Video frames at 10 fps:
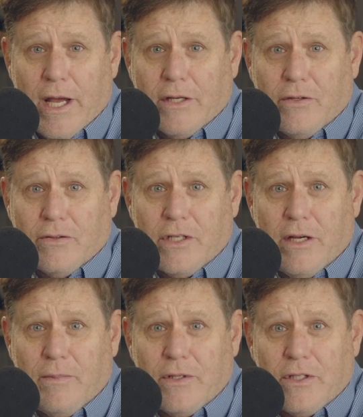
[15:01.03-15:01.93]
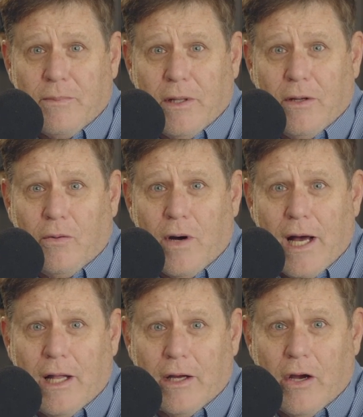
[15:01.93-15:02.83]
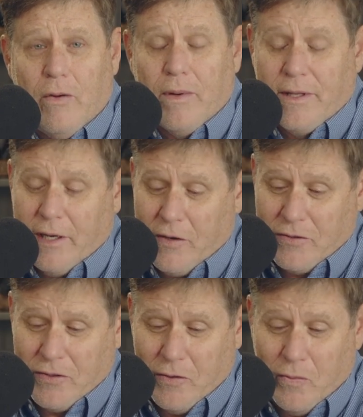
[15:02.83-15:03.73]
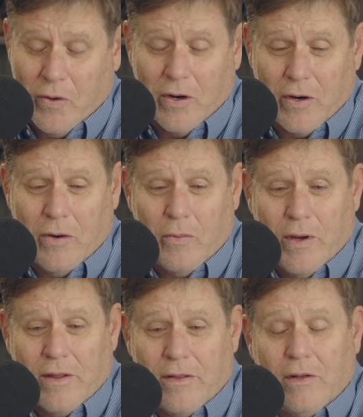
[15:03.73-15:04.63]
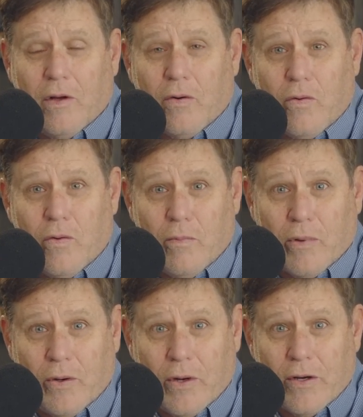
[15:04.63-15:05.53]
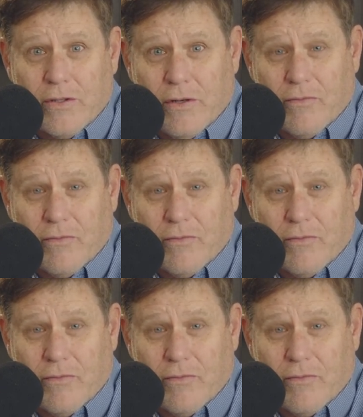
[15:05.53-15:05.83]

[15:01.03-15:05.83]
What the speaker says: a national championship a little while ago, but they also work with local employers and,